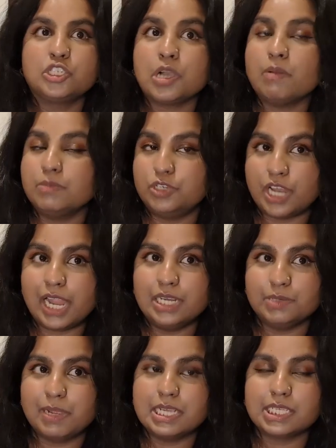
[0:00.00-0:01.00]
chump
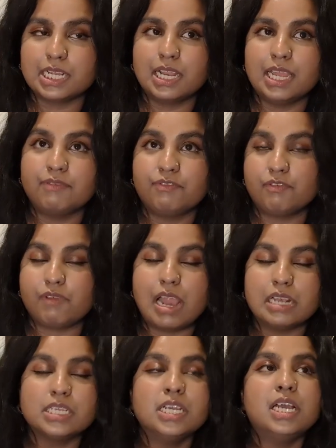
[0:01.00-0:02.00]
change, basically, for
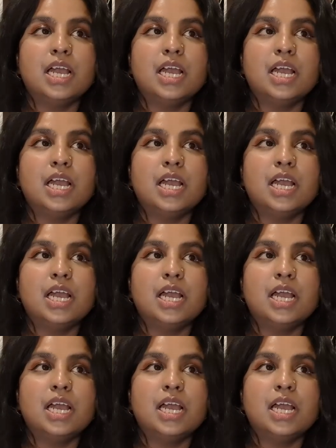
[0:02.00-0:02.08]
rent.